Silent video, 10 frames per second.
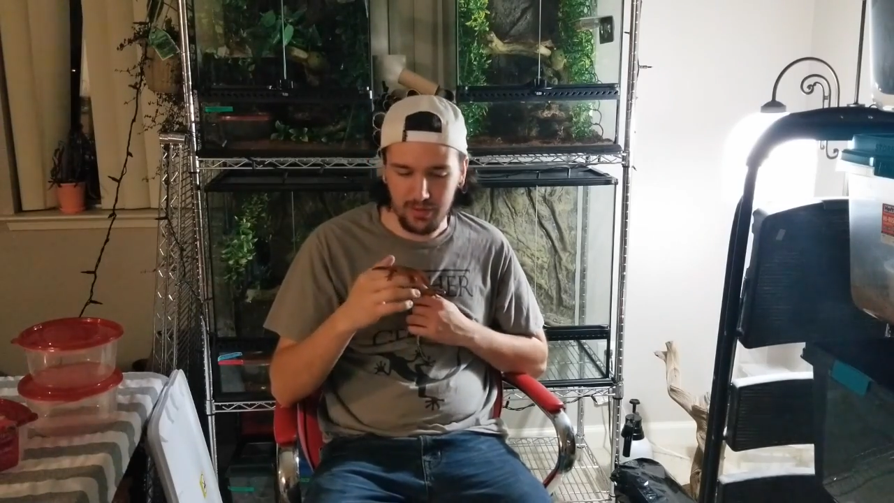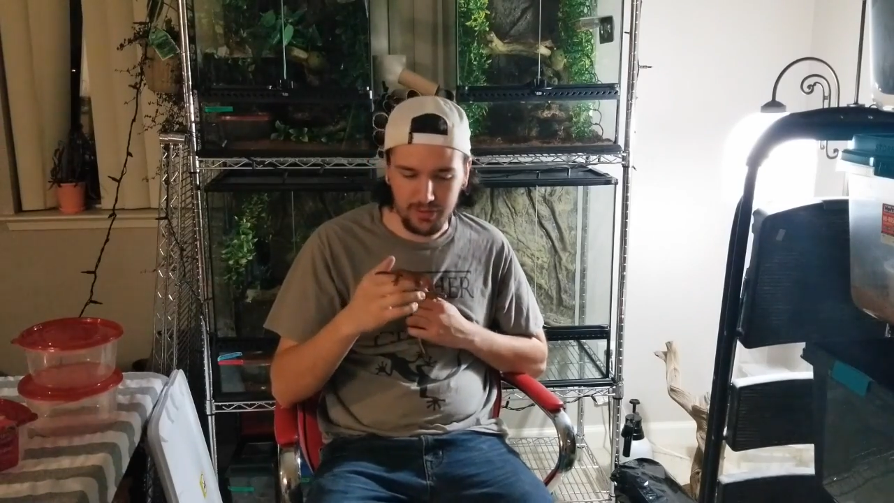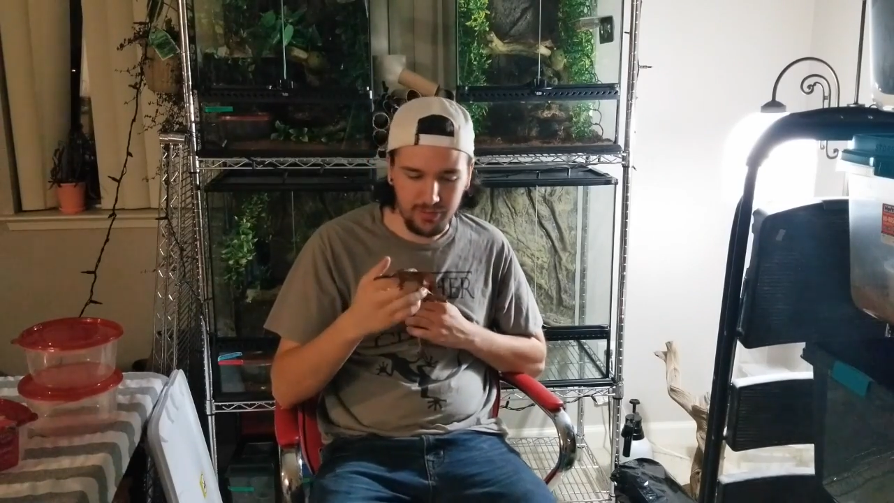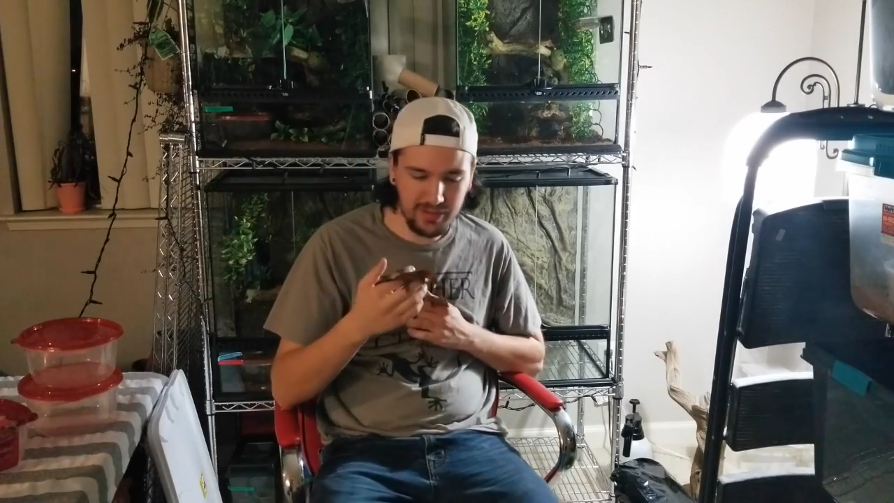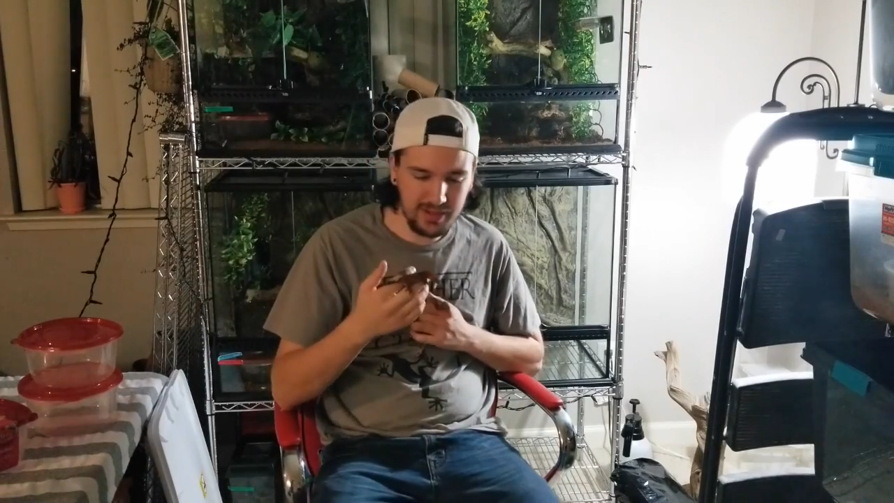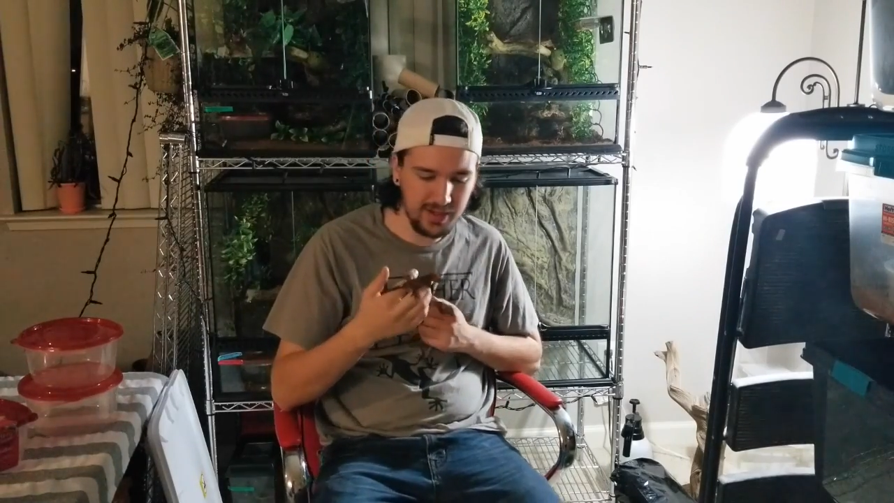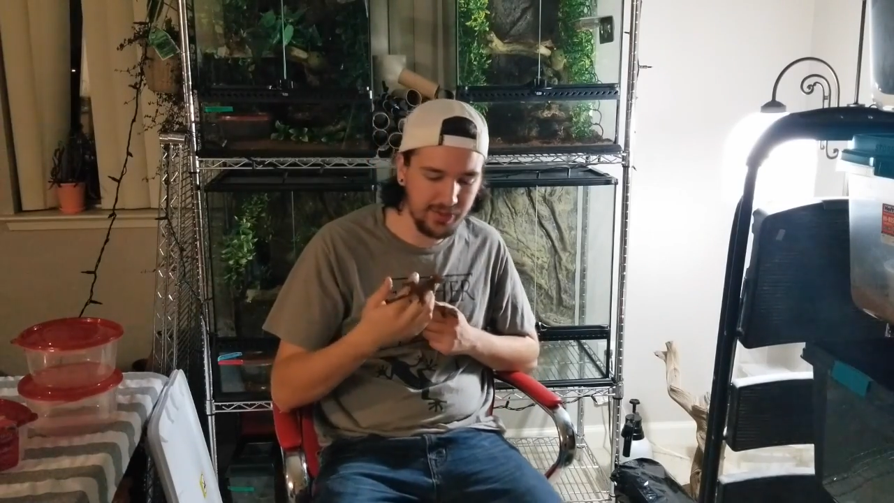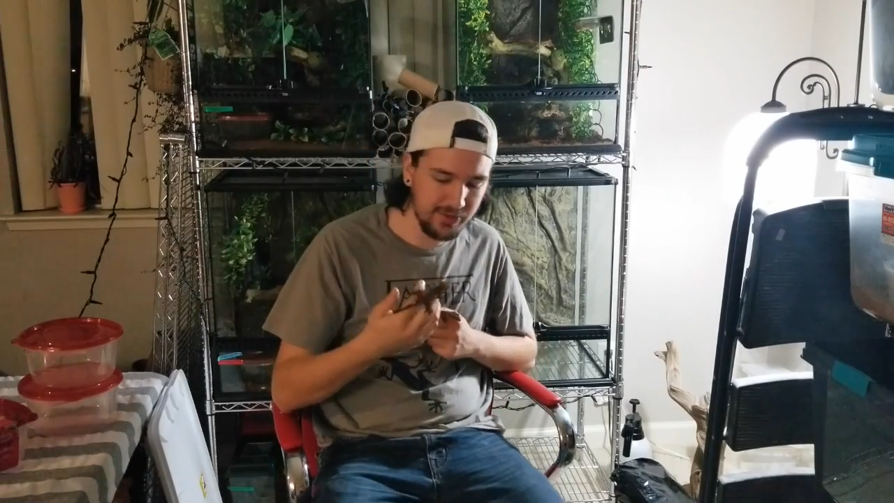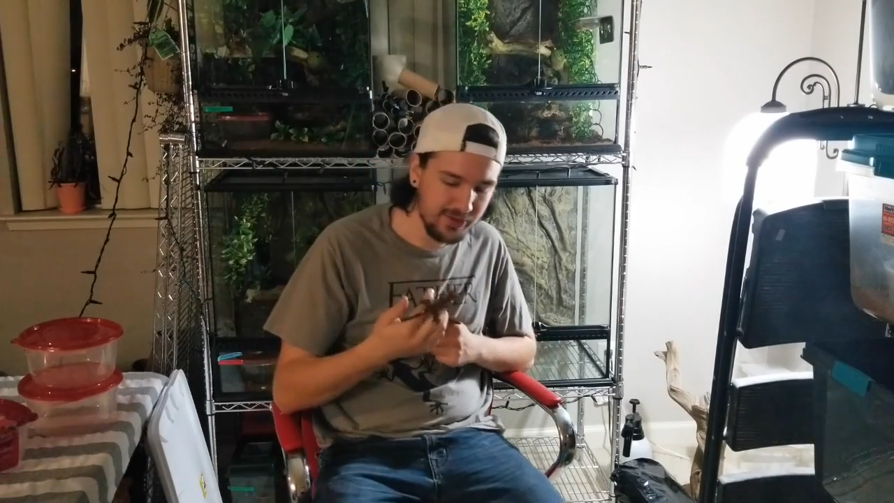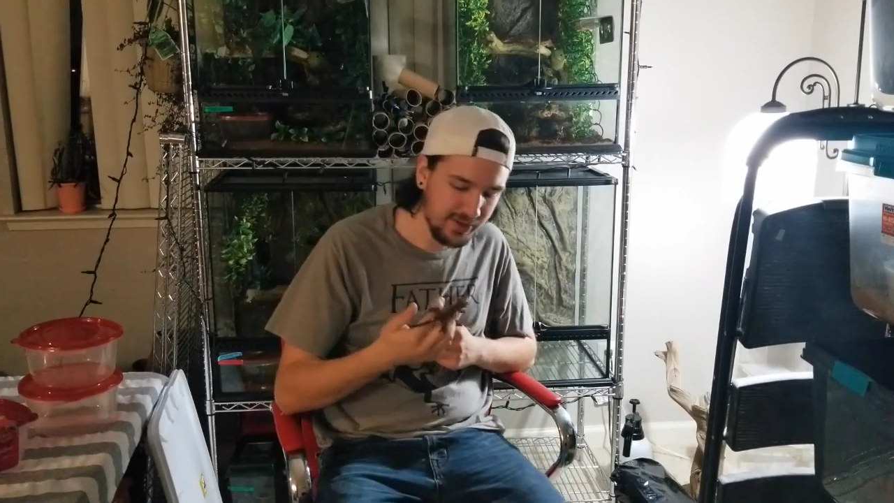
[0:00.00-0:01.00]
three
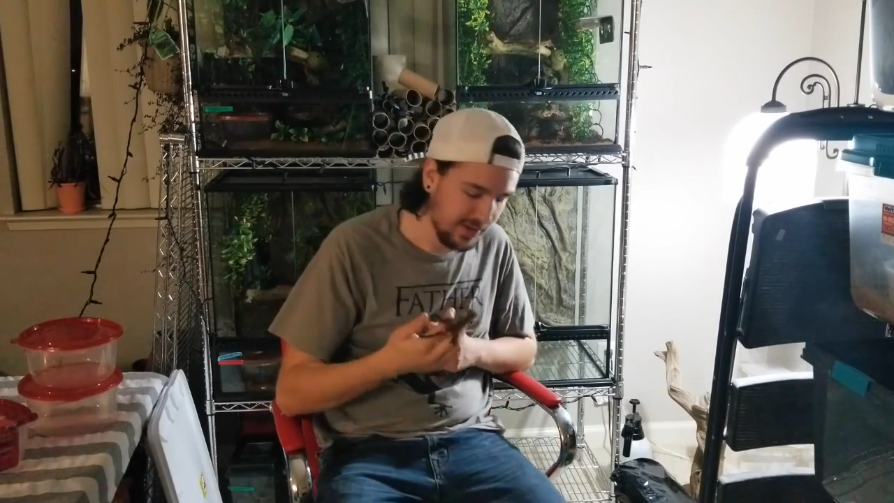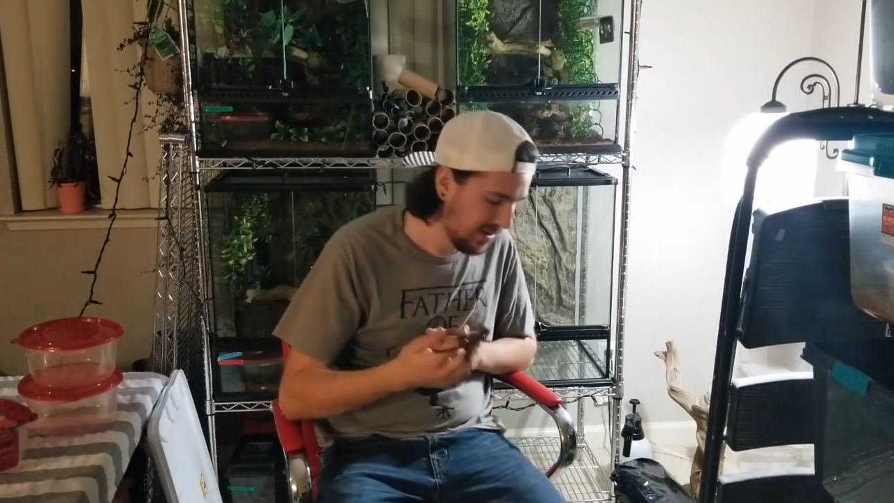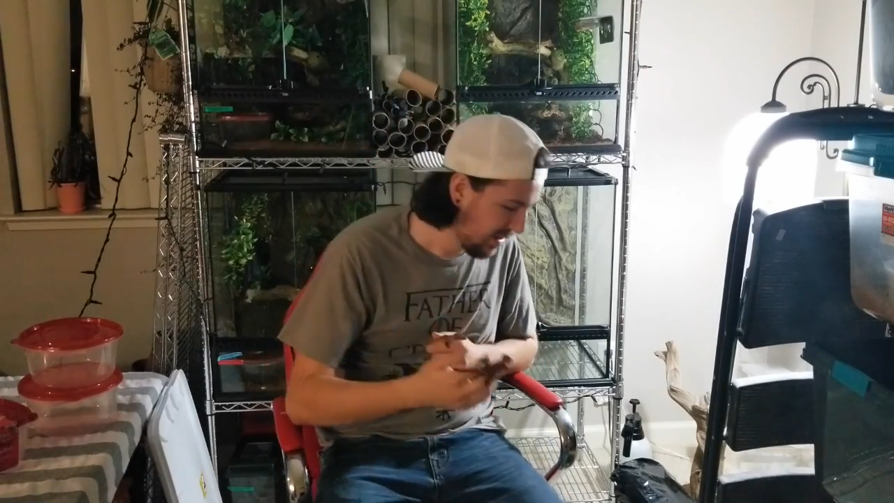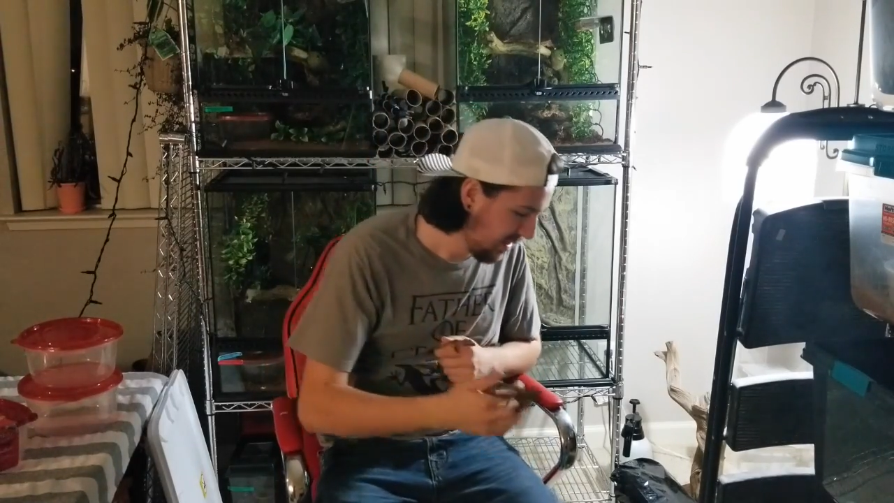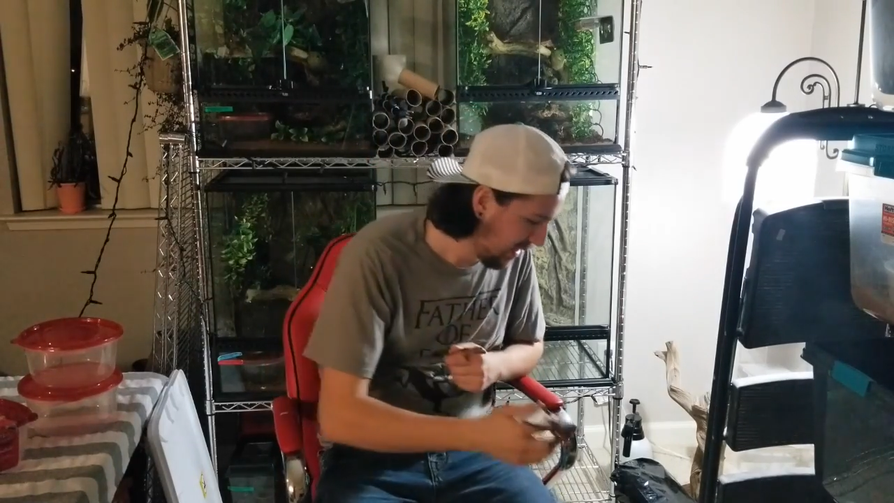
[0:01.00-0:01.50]
together, I